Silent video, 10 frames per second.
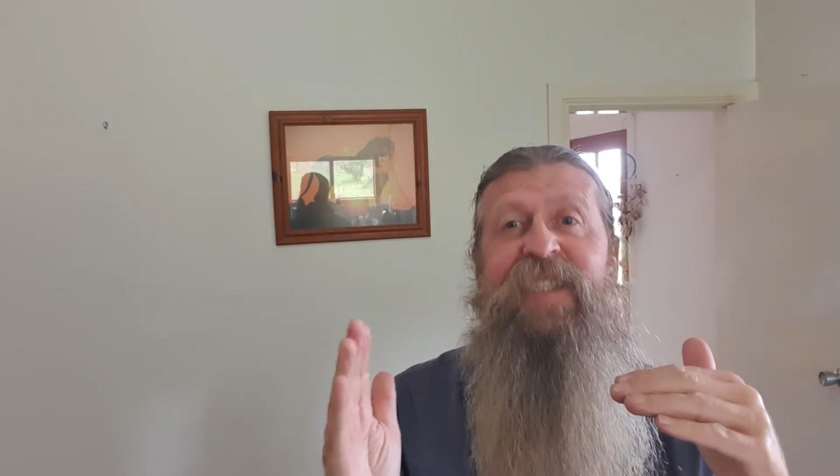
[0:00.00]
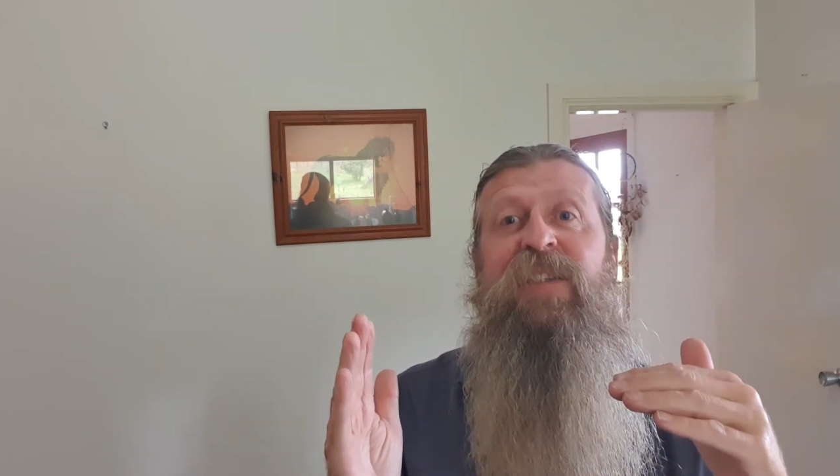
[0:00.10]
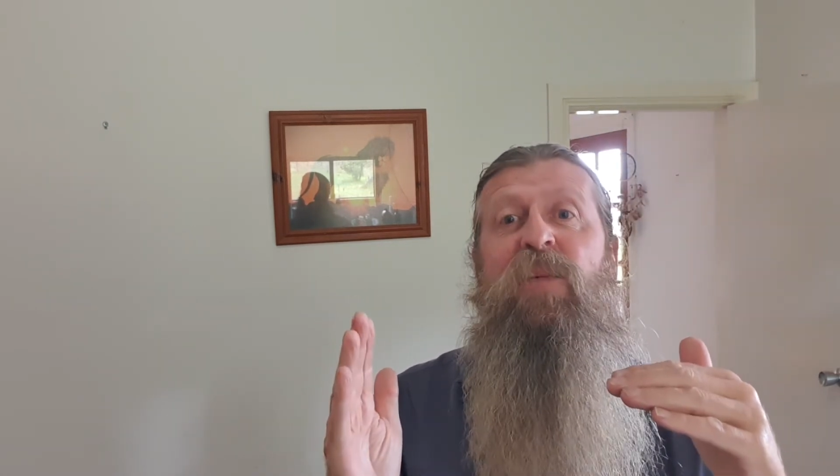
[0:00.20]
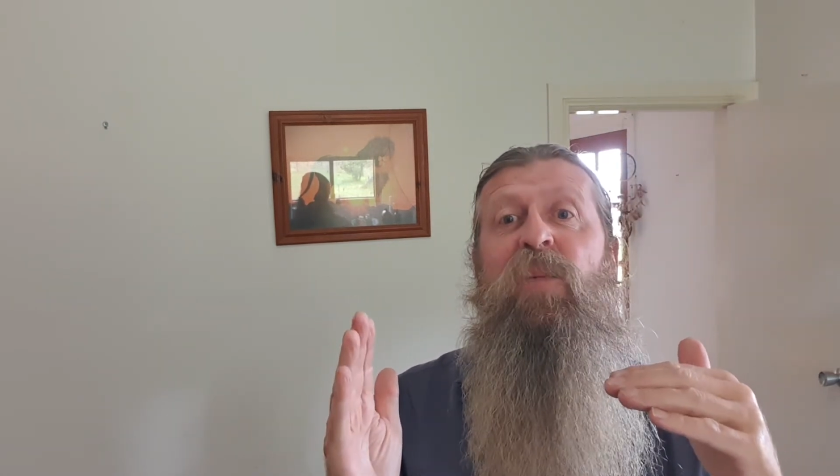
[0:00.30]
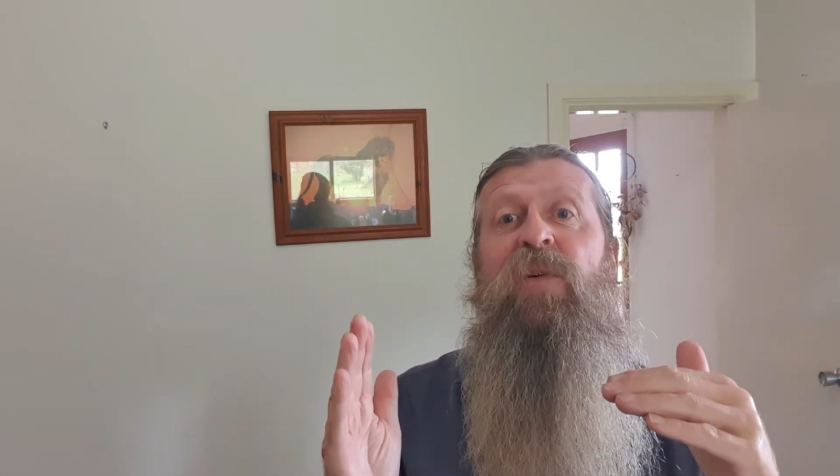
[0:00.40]

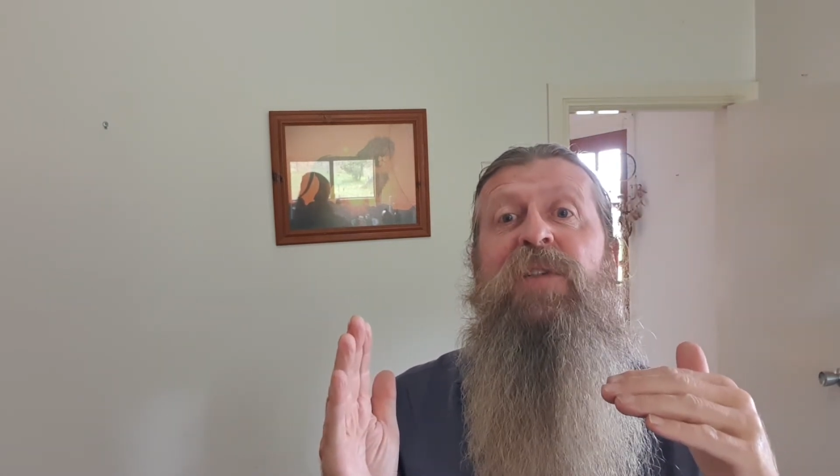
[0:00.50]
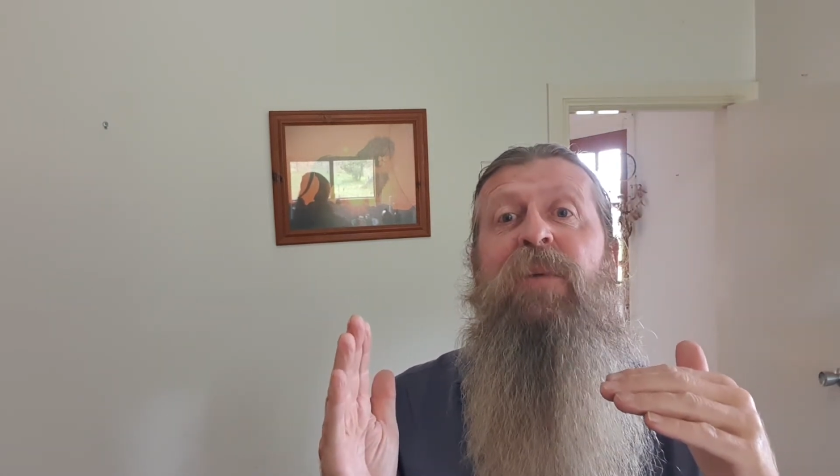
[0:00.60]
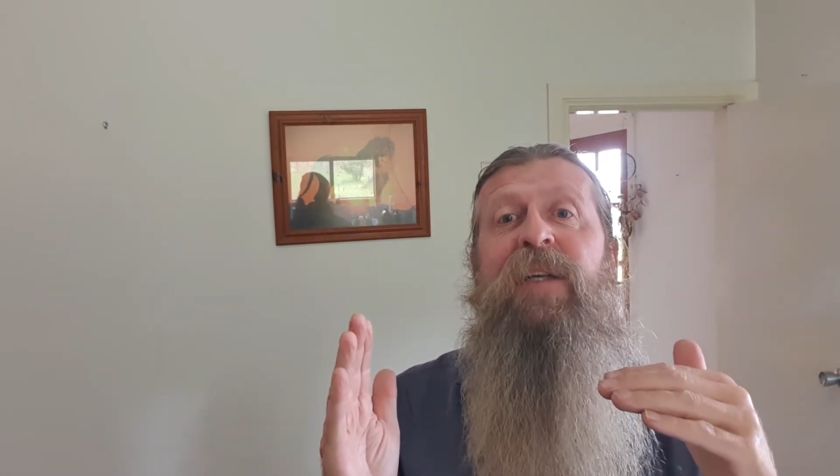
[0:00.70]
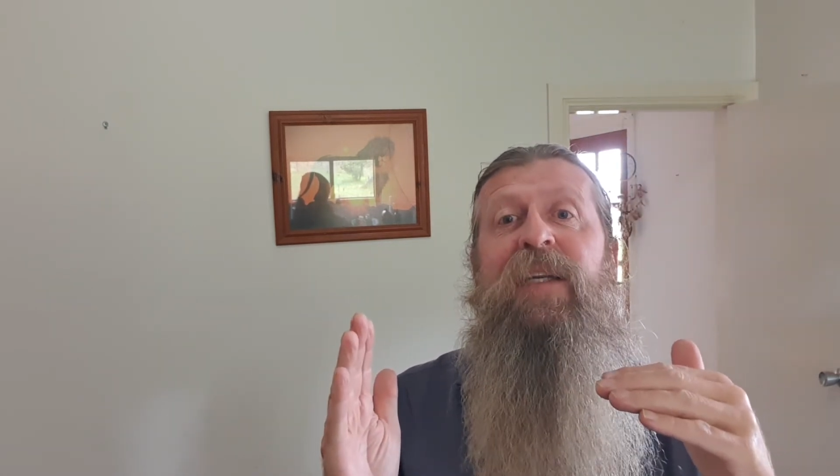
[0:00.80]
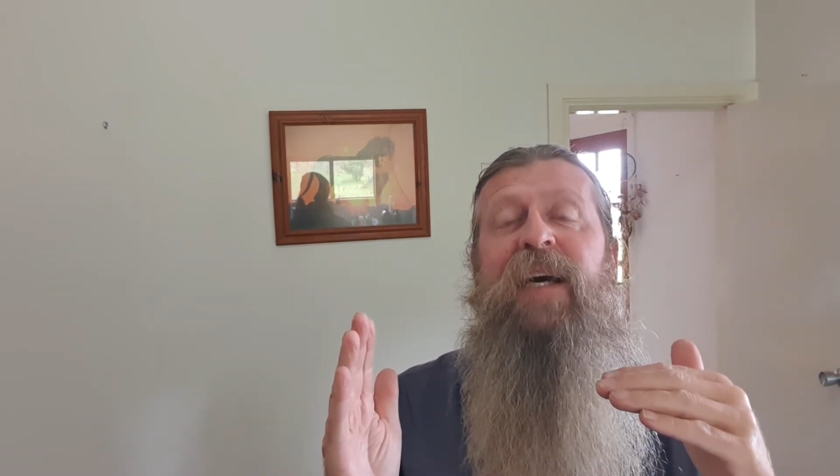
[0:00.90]
towards one
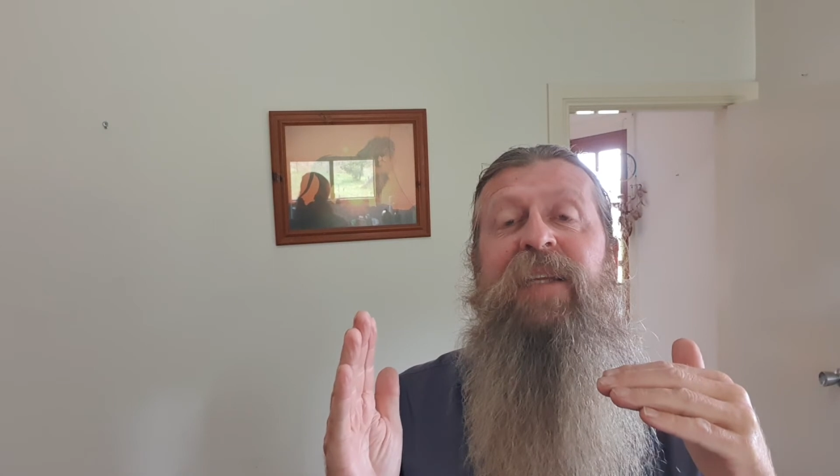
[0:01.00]
another,